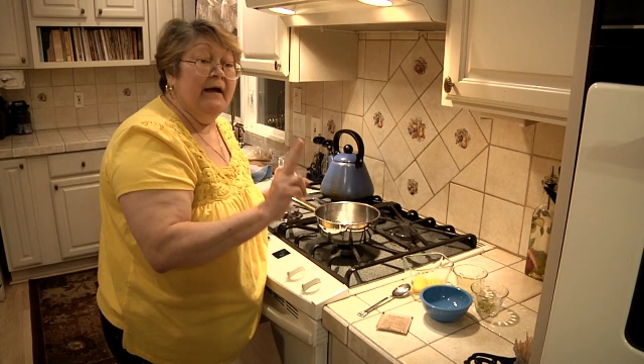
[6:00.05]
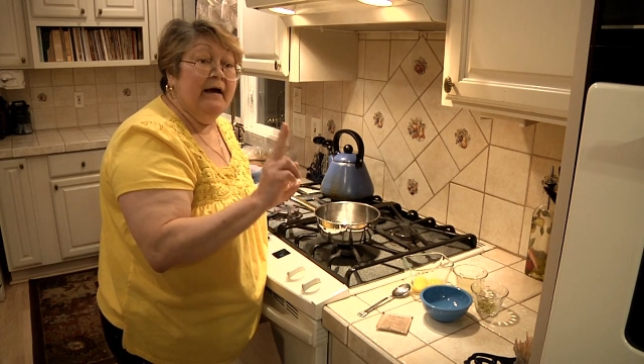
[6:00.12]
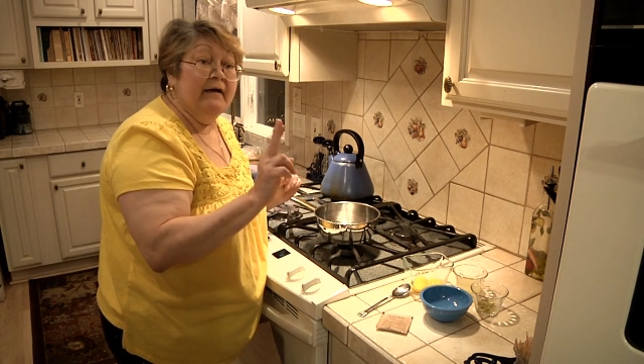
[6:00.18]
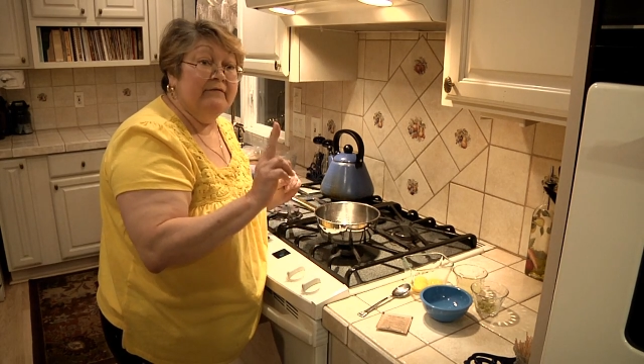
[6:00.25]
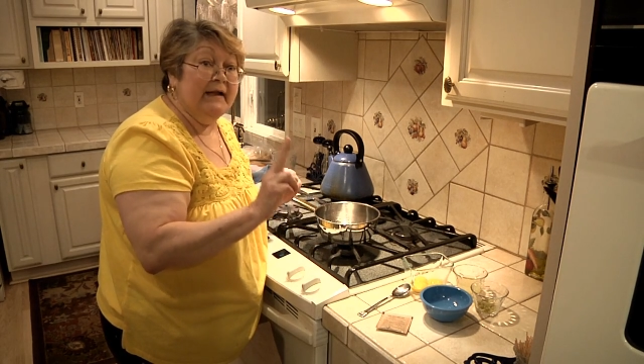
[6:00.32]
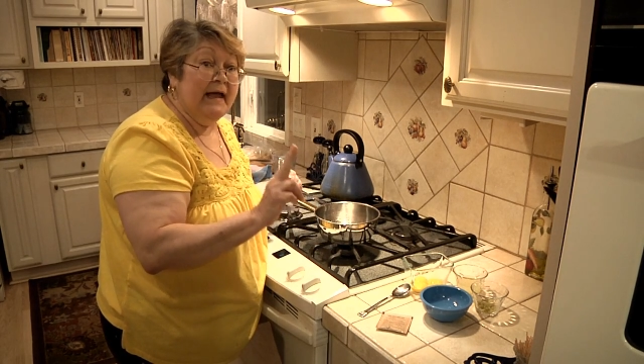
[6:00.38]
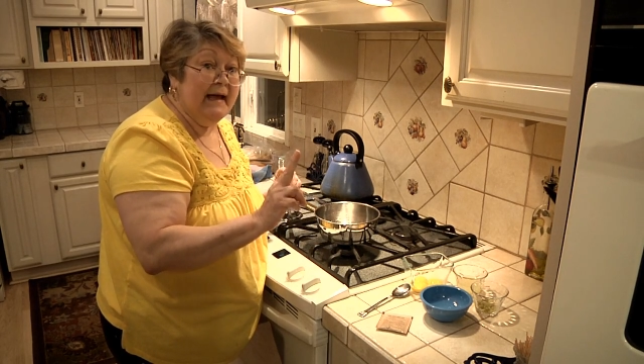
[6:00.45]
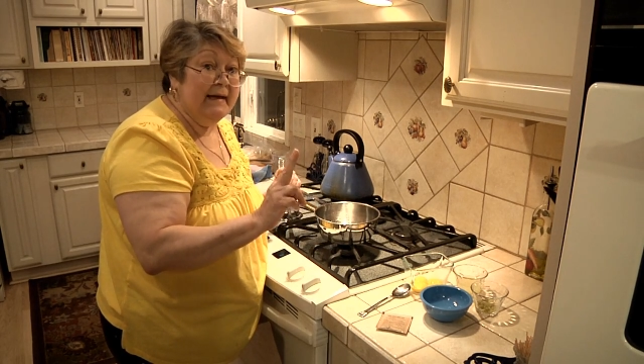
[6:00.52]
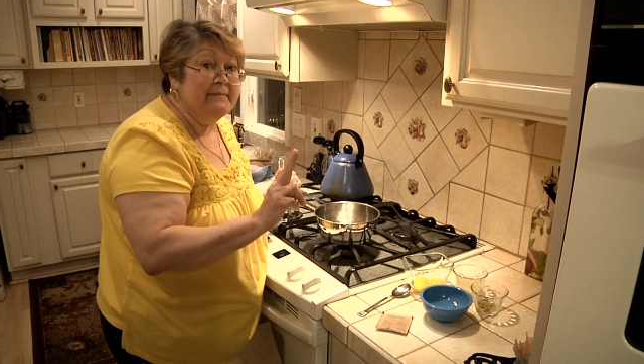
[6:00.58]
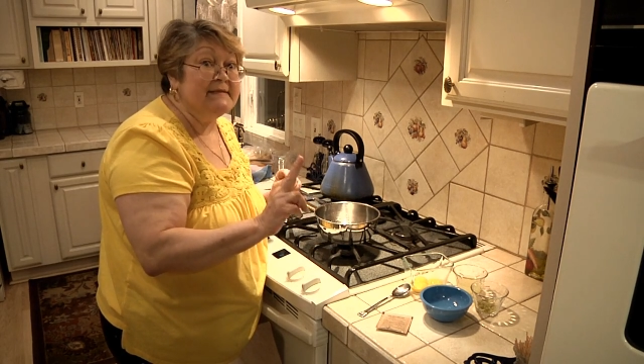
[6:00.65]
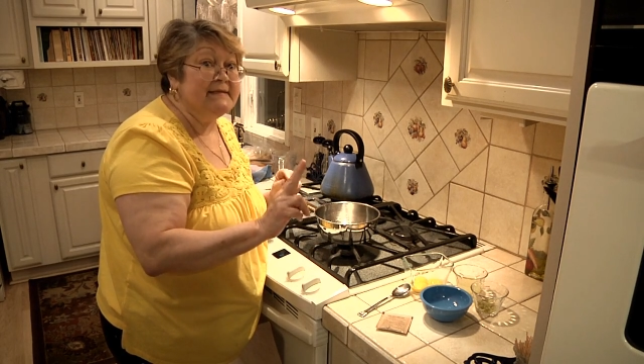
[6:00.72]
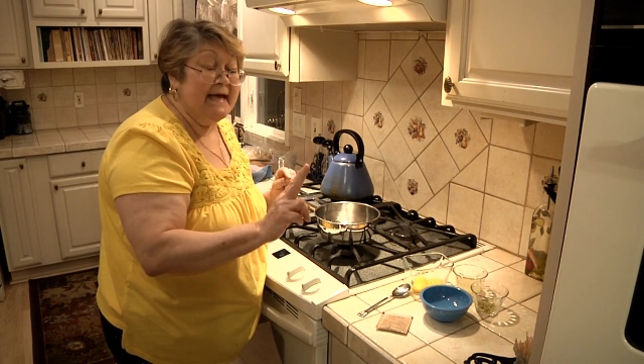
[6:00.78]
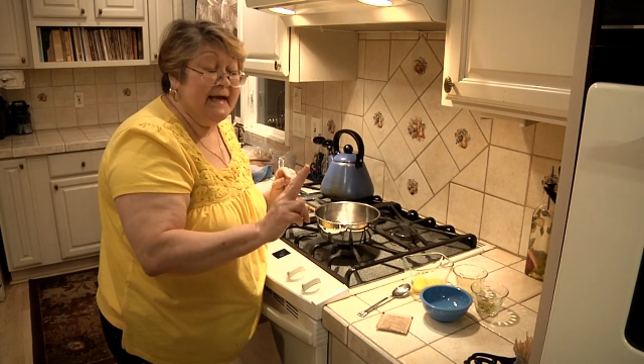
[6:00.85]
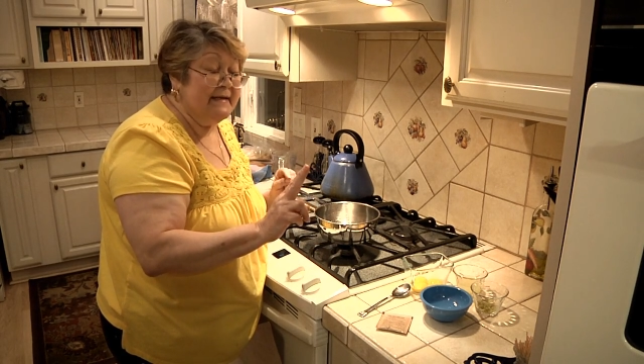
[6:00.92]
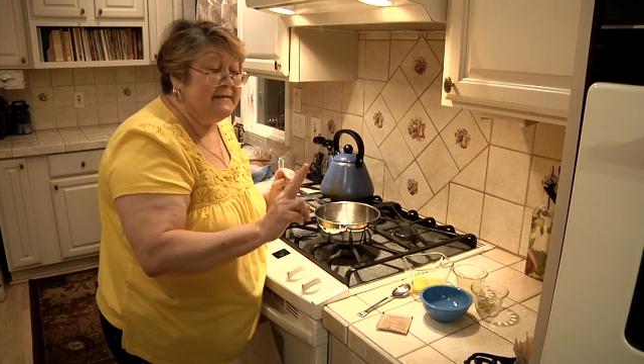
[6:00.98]
of lime
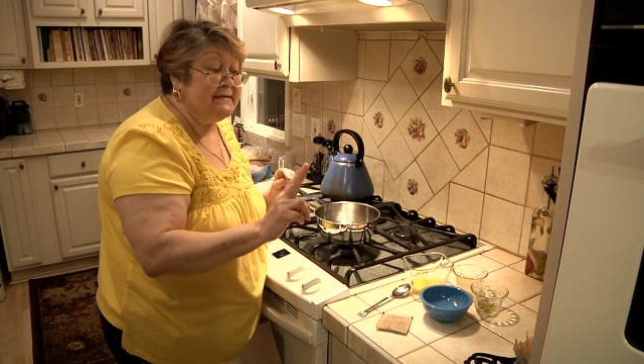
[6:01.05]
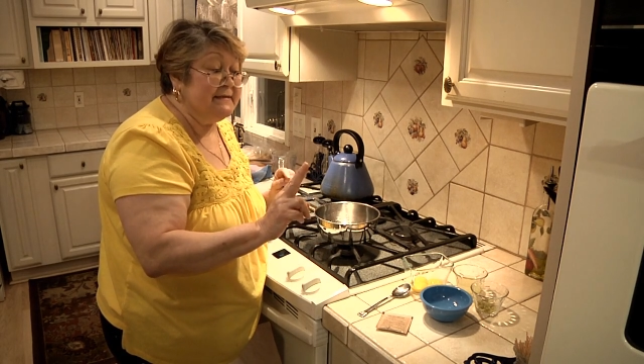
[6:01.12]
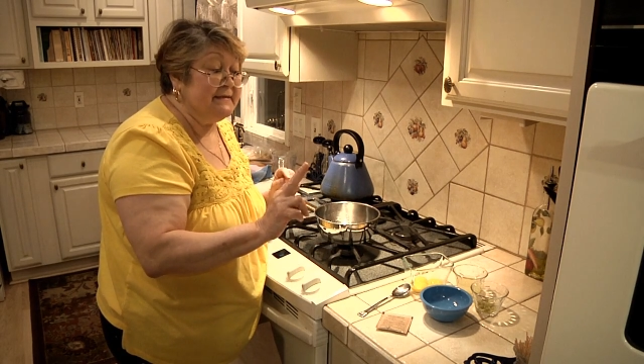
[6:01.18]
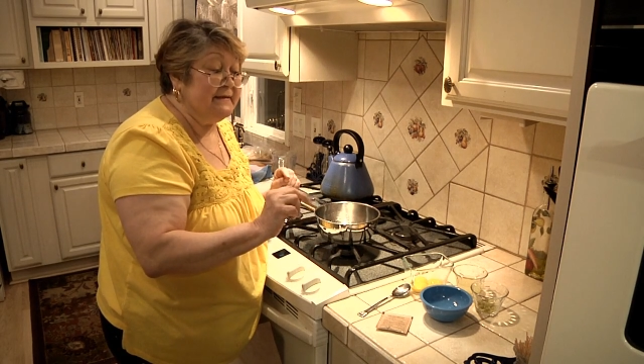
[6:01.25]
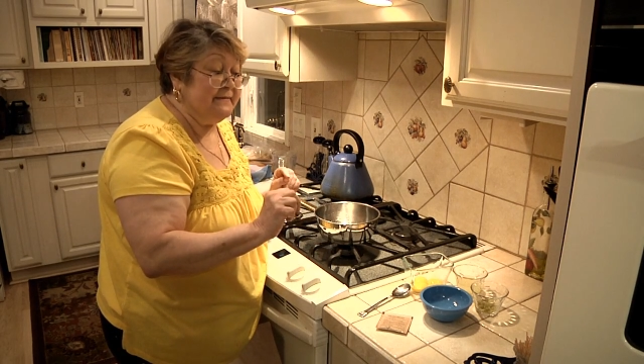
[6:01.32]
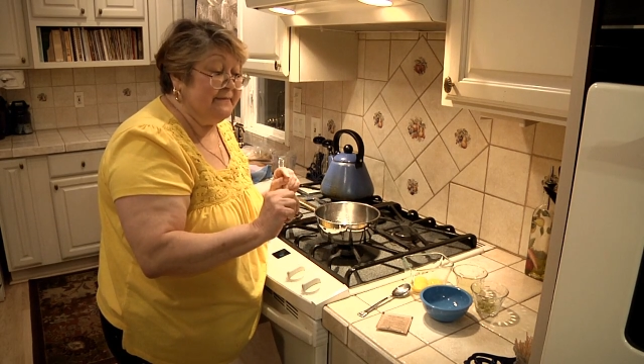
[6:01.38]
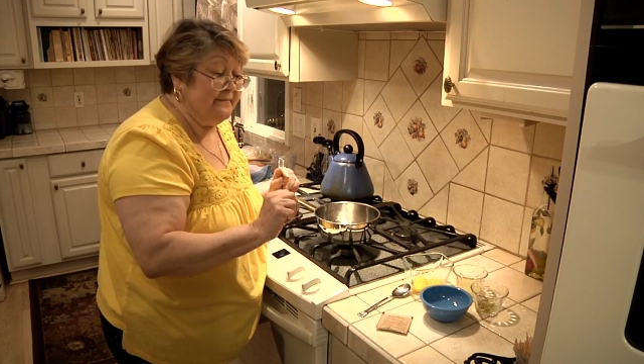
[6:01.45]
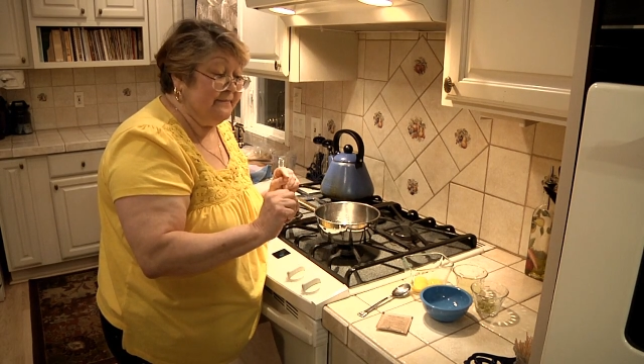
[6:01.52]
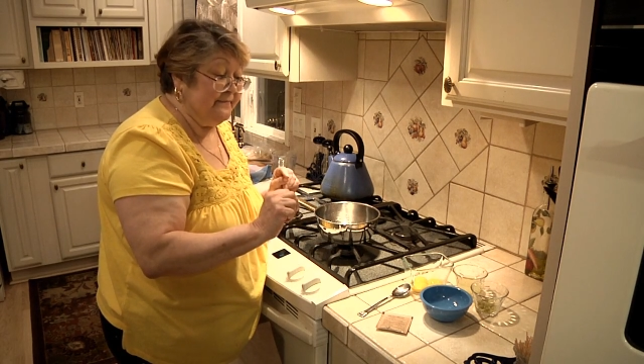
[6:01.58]
zest,